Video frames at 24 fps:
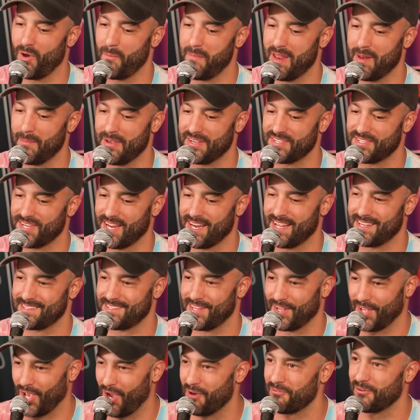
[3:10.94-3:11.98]
want me to be seen as
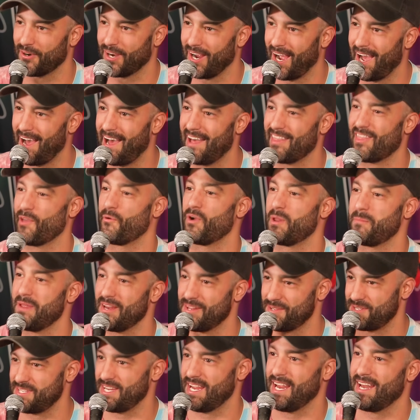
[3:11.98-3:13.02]
the cover guy. They wanted me
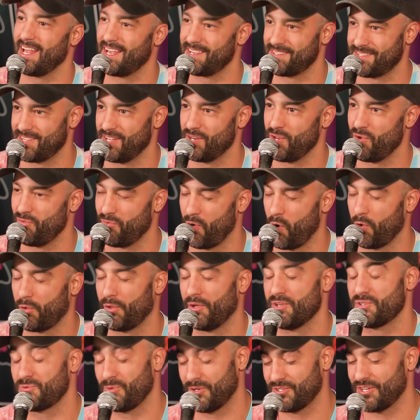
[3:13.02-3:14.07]
to be seen as the new
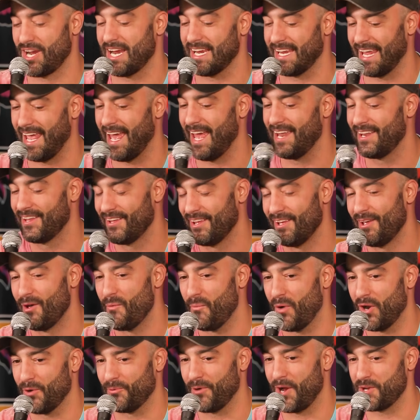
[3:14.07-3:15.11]
vocalist, which I get.
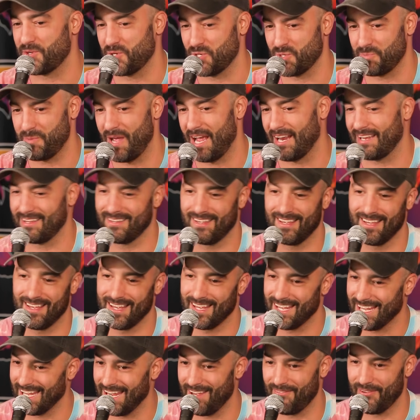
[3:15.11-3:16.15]
But in retrospect,
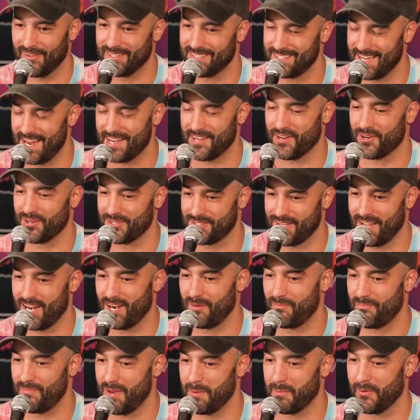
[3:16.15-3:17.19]
even 10 years
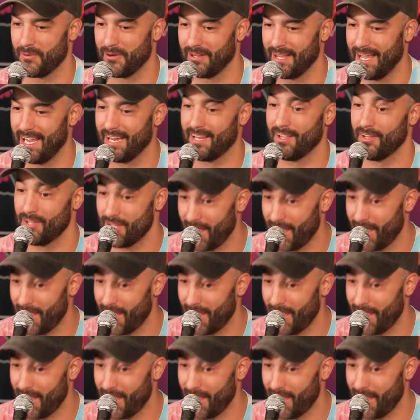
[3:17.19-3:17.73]
later, people were like,